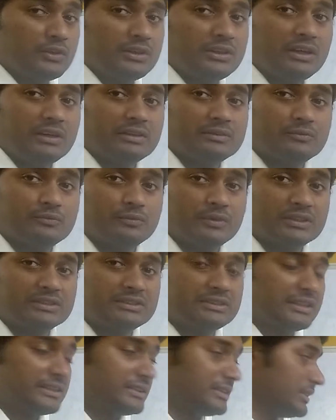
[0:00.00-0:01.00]
with the
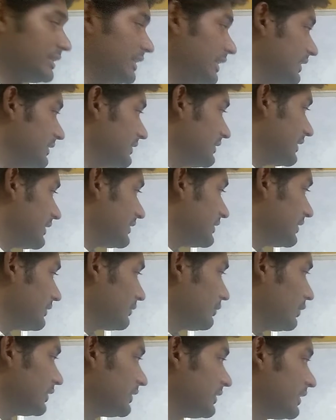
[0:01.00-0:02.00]
first section, that is
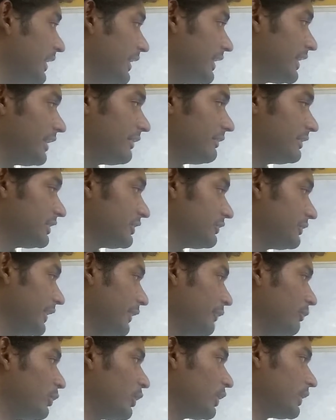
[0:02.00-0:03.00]
section 139, which is
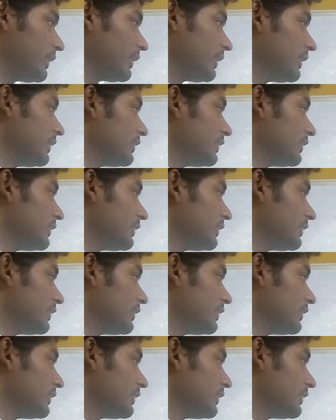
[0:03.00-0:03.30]
very important.